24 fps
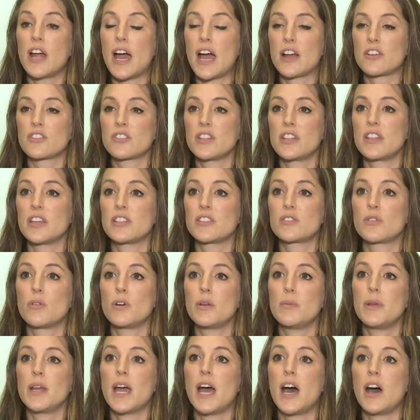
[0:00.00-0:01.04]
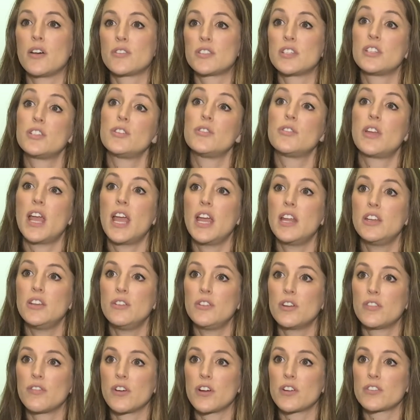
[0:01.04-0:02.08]
actually that's going to be housed at Duquesne
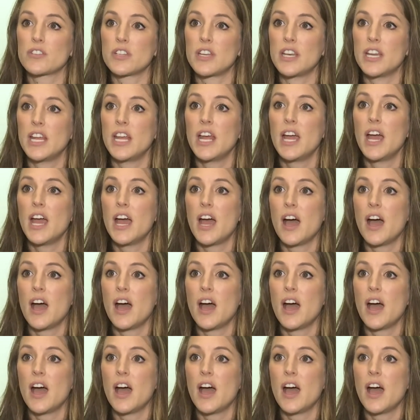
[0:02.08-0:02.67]
University